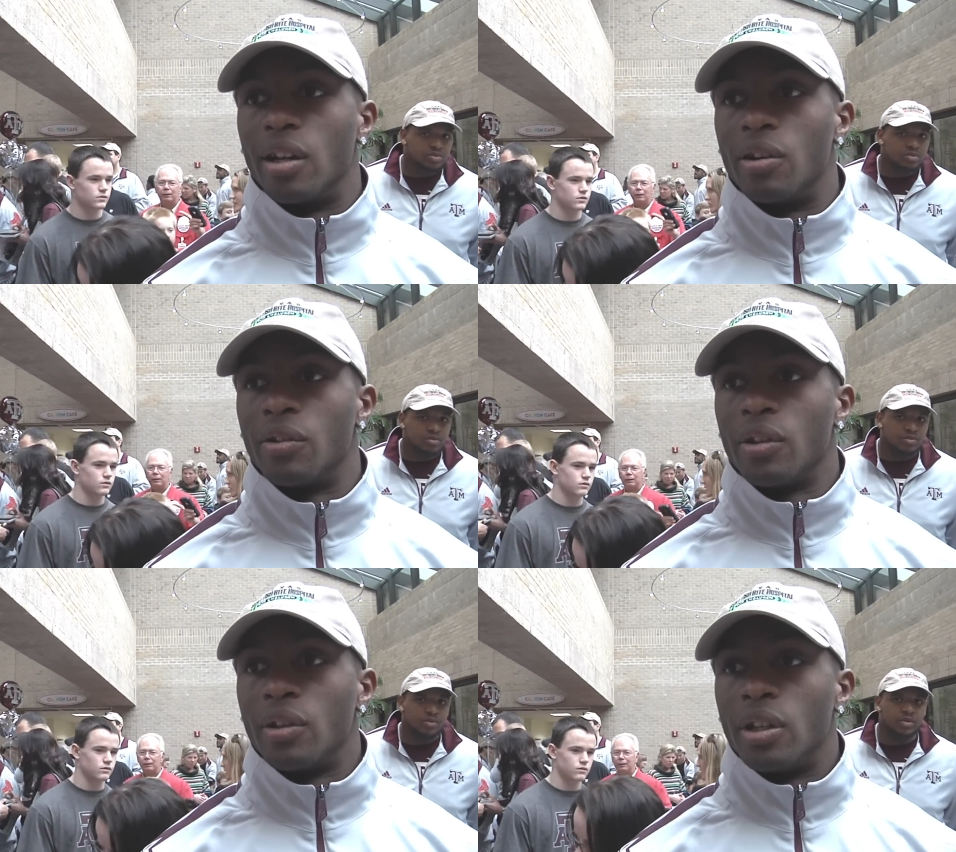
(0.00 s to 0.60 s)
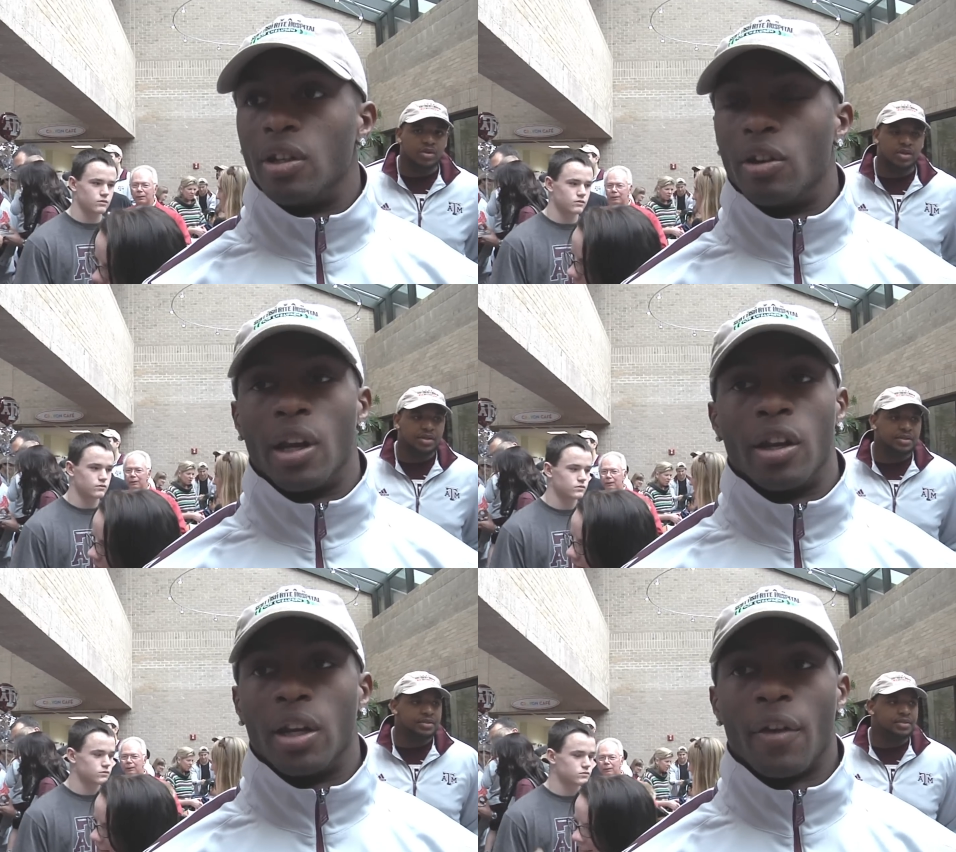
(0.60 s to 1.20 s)
Speaker 1: know,
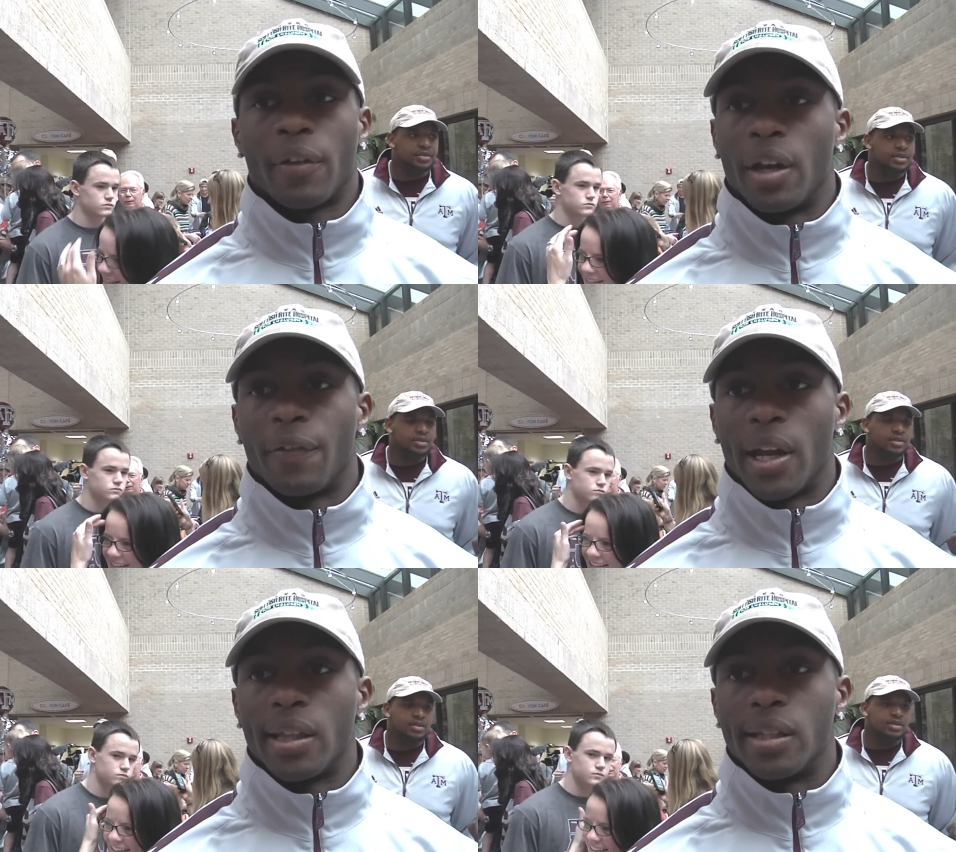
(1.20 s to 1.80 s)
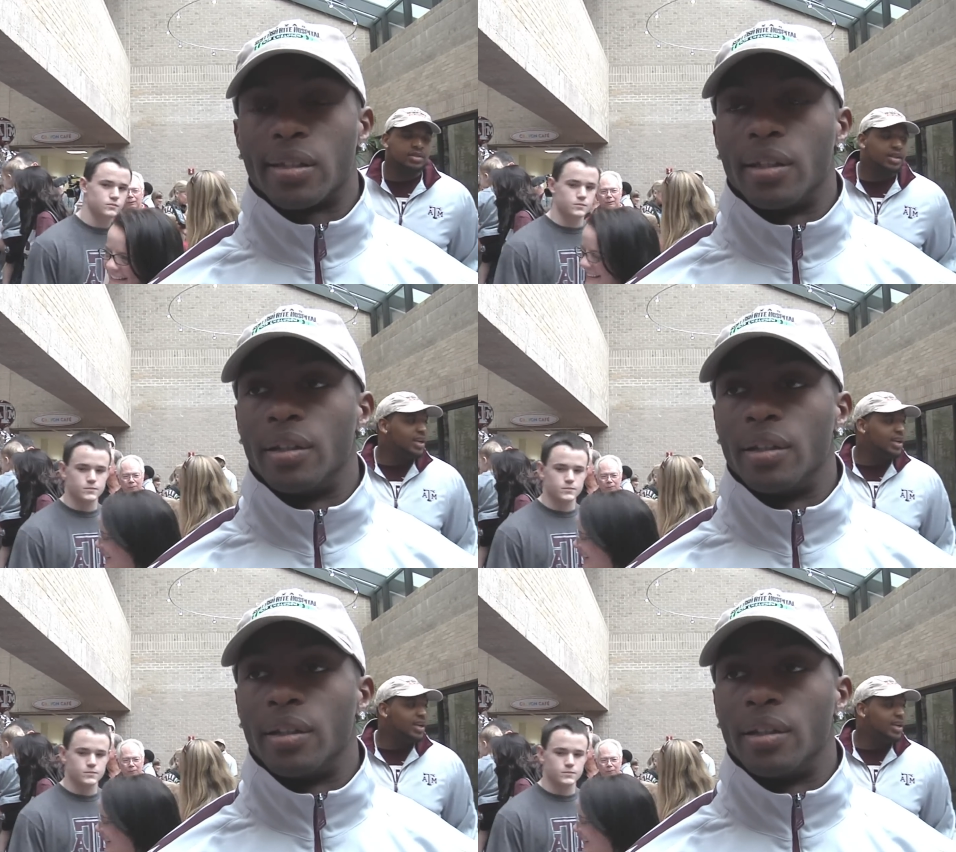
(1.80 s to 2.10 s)
you're, ne- you're never going to forget this.